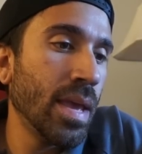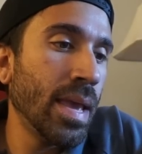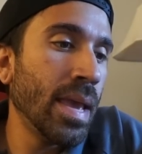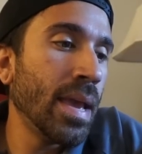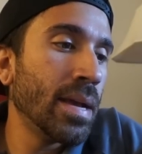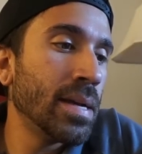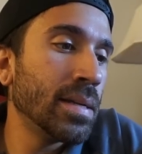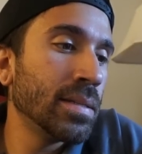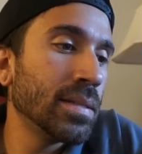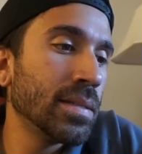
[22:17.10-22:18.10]

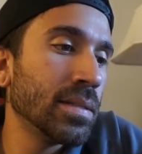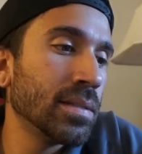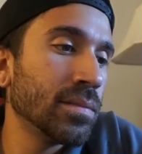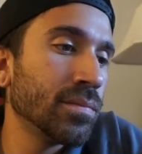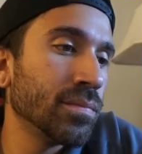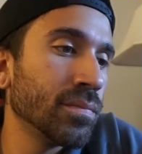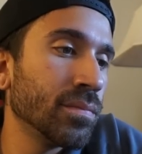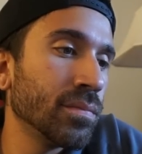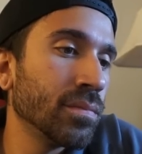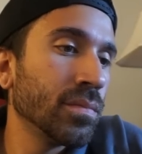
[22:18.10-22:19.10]
And is
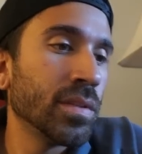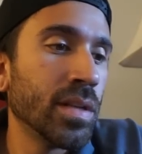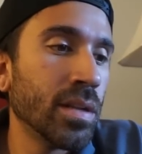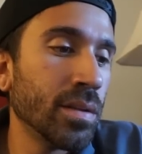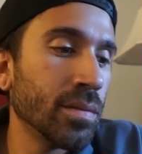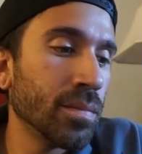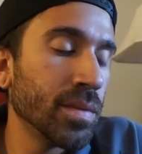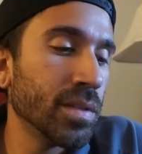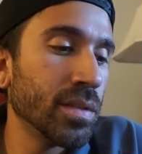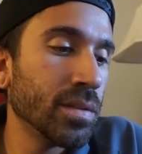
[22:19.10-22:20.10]
that it? Let
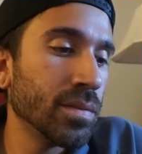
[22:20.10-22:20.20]
me see.